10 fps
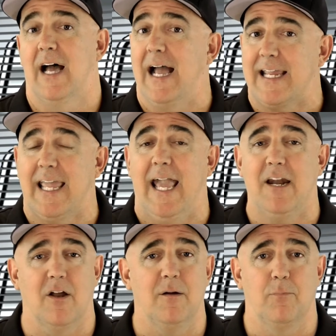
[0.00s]
I
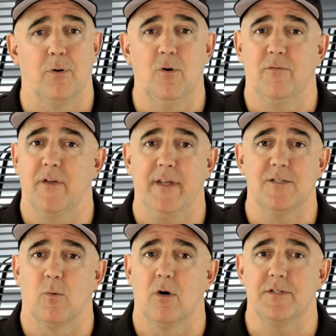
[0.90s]
cannot improve on
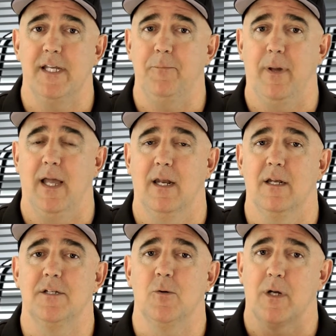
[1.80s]
these words he
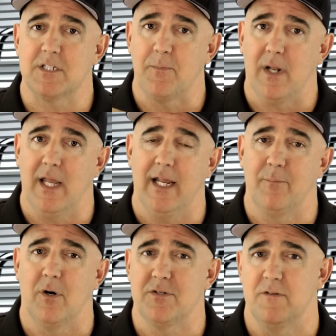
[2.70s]
penned to explain
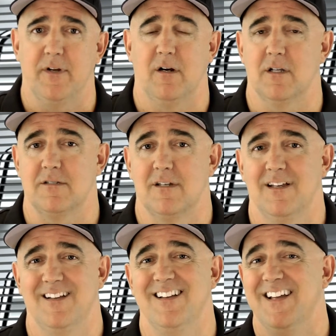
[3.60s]
perseverance.
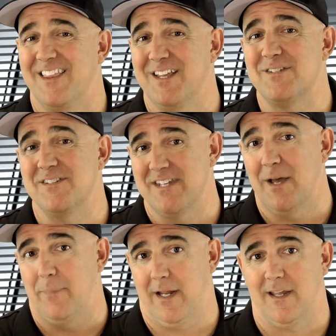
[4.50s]
This is
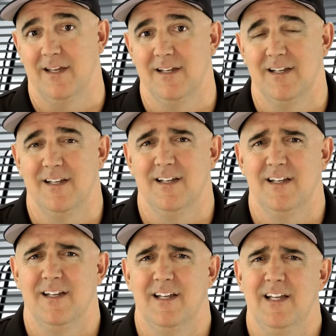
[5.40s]
epic.
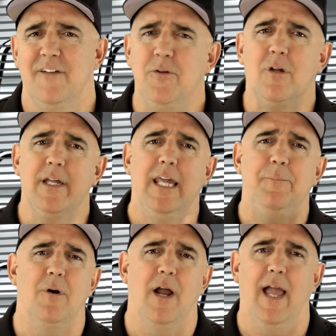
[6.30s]
If you can
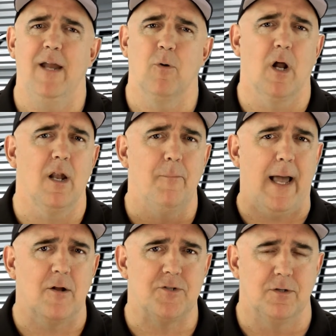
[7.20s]
keep your head when all
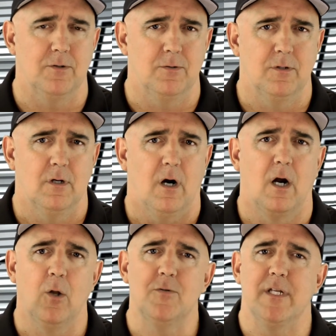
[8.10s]
about you
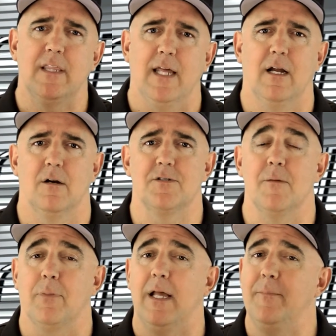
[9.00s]
are losing theirs
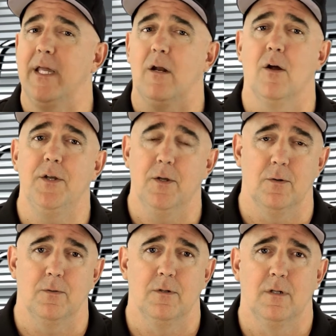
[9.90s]
and blaming it on
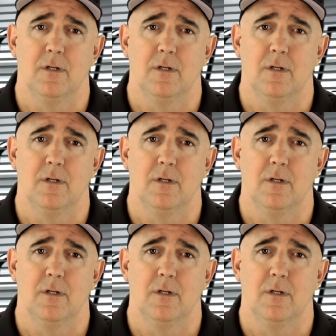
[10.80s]
you,